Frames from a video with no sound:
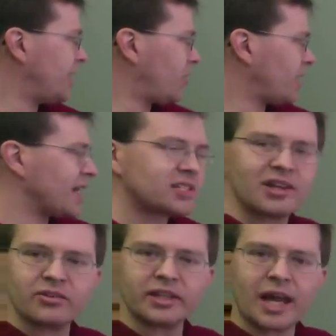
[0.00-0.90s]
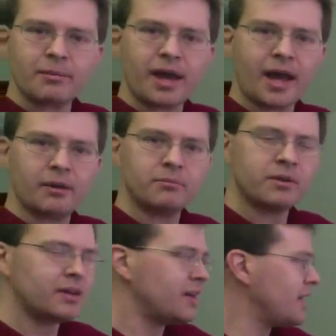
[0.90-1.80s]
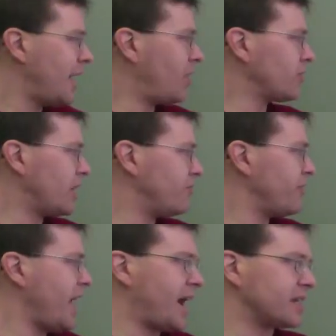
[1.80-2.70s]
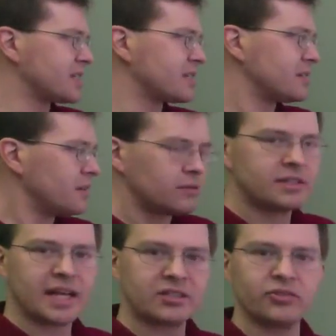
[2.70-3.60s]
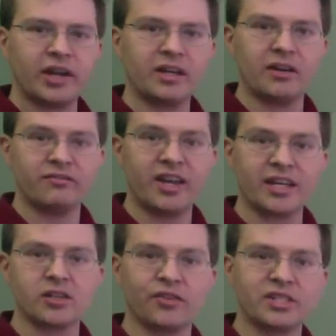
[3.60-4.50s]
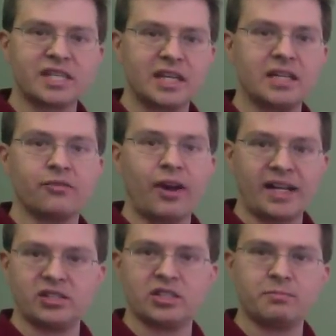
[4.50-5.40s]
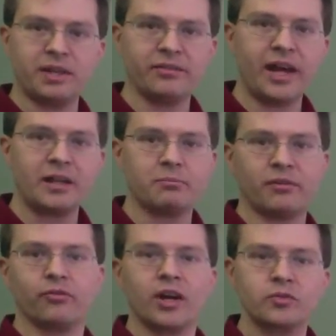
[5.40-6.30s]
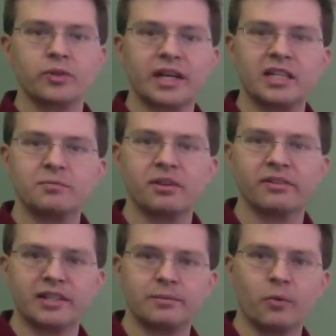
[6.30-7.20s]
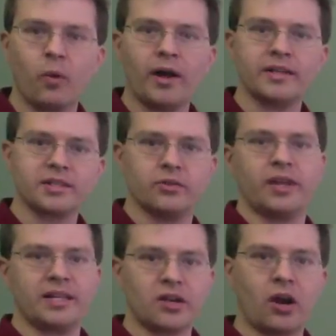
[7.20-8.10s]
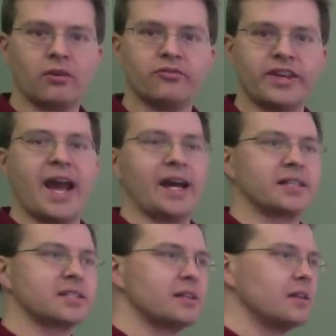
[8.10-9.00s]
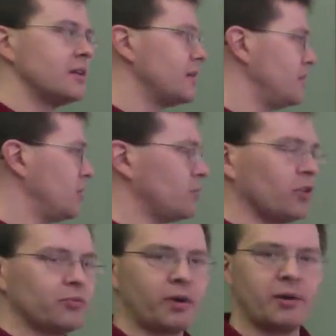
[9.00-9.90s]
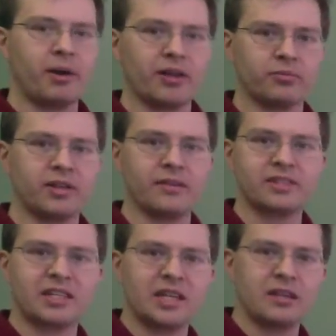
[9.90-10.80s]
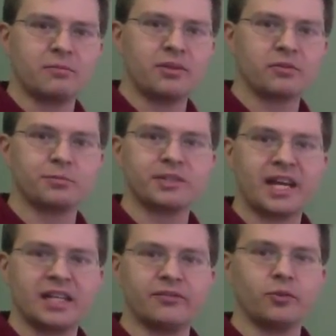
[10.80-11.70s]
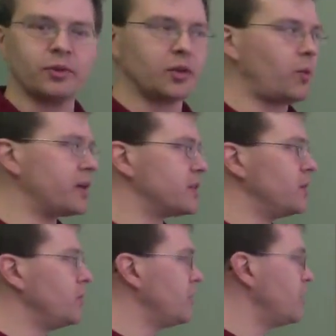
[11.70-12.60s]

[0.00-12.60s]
That'll cancel out the gamma m, and I'll get vx technically I get Vx over c, the fraction of the speed of light, but for us we're taking speed of light to be 1, so that's our Vx. You can multiply by 3 times ten to the 8th meters per second if you really want to.